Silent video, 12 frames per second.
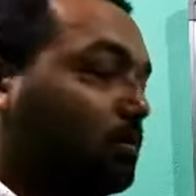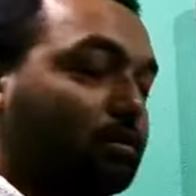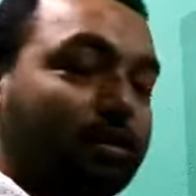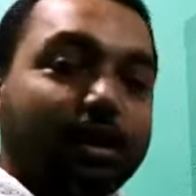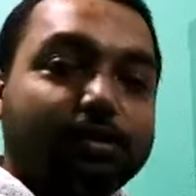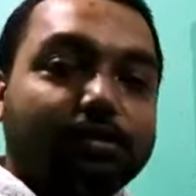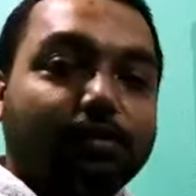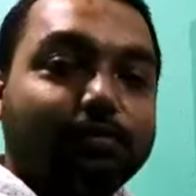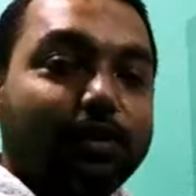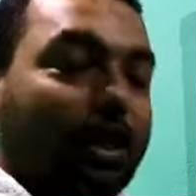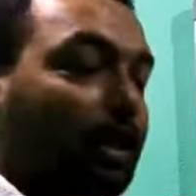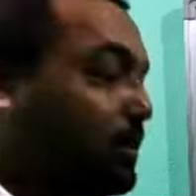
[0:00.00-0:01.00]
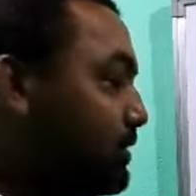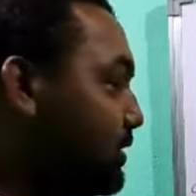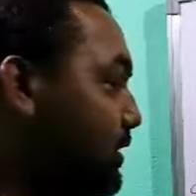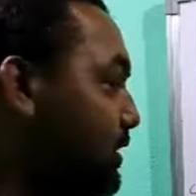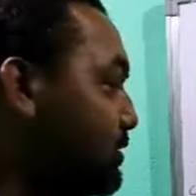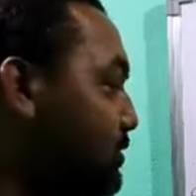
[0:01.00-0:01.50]
crust of the earth,
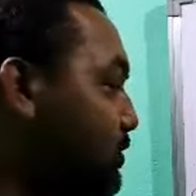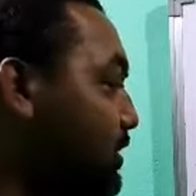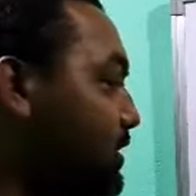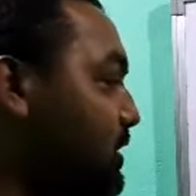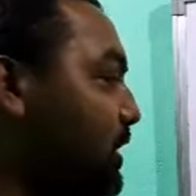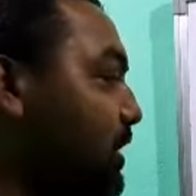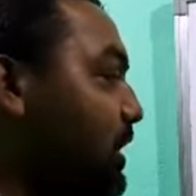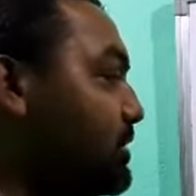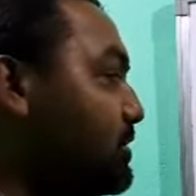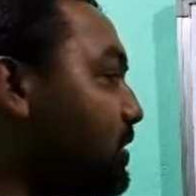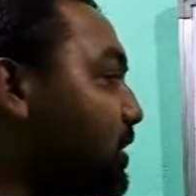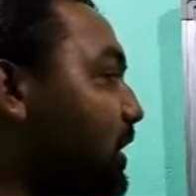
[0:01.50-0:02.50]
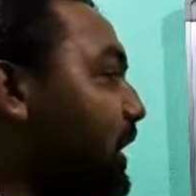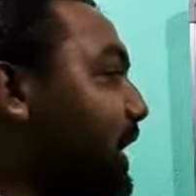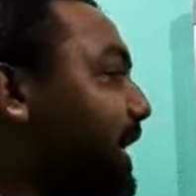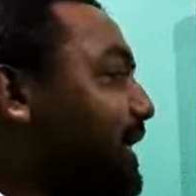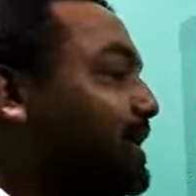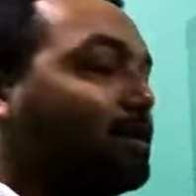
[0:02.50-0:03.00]
it is known as the crust,
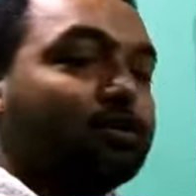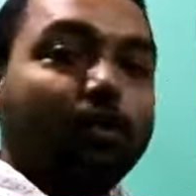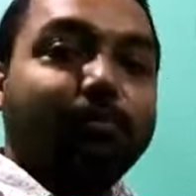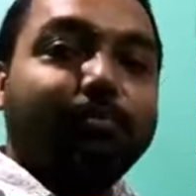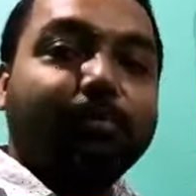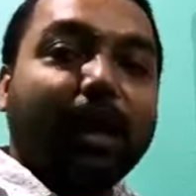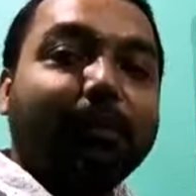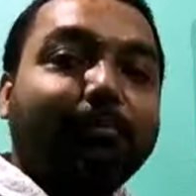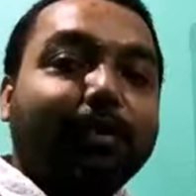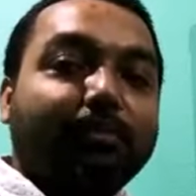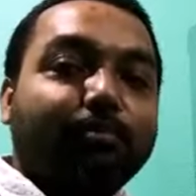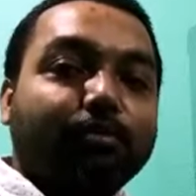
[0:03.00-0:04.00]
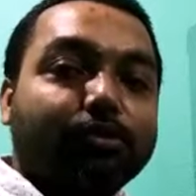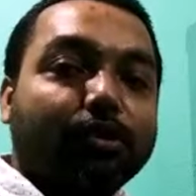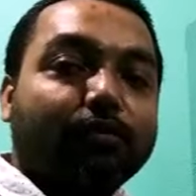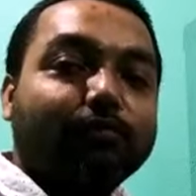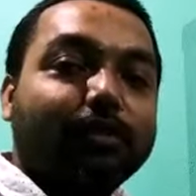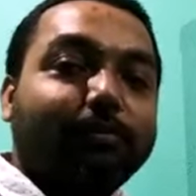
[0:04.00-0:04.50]
and the top upper portion
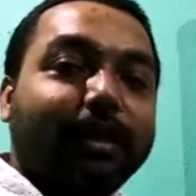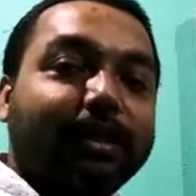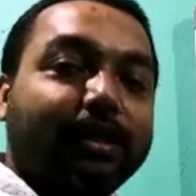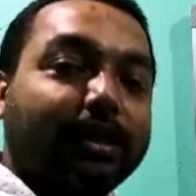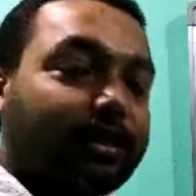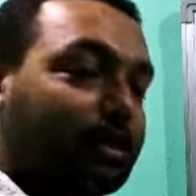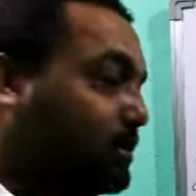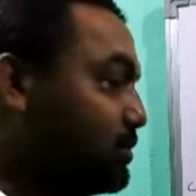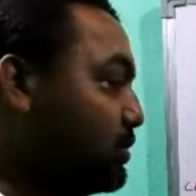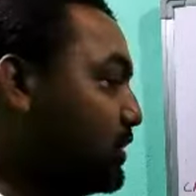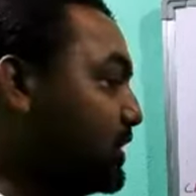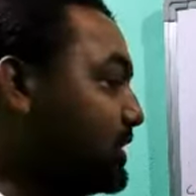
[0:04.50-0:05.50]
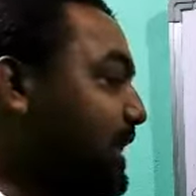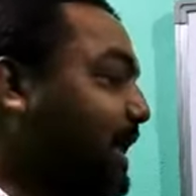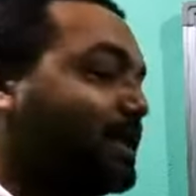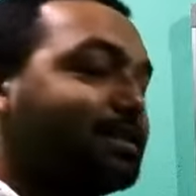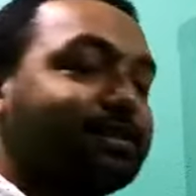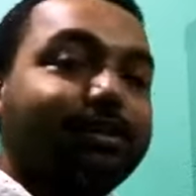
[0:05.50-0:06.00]
of the mantle, that is known as the
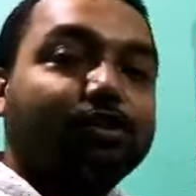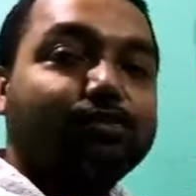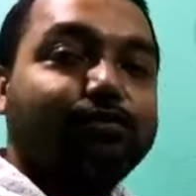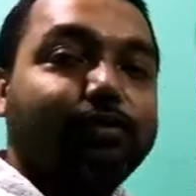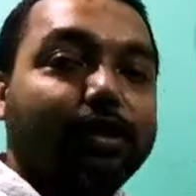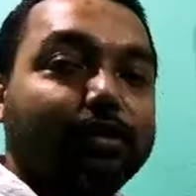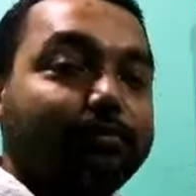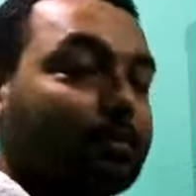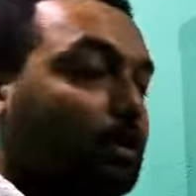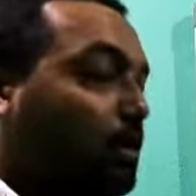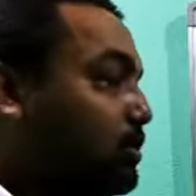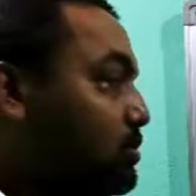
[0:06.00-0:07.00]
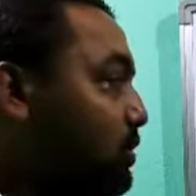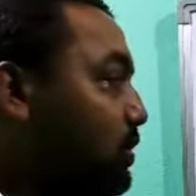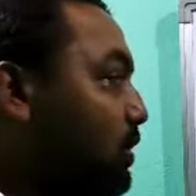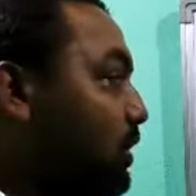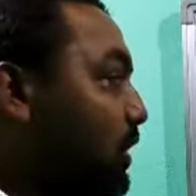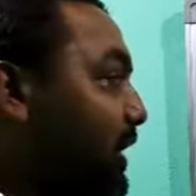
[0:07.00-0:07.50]
asthenosphere.
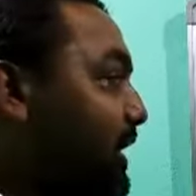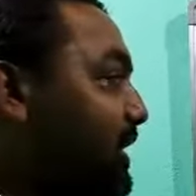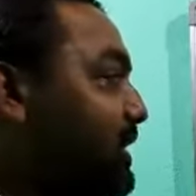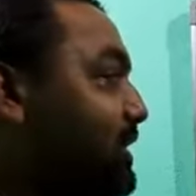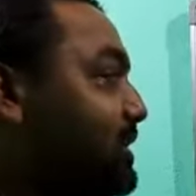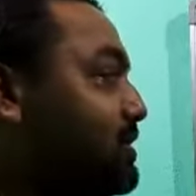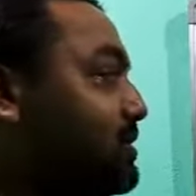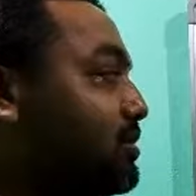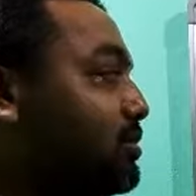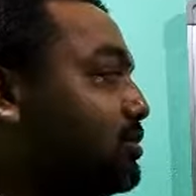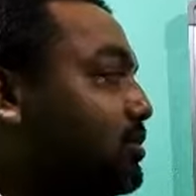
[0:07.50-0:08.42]
So in this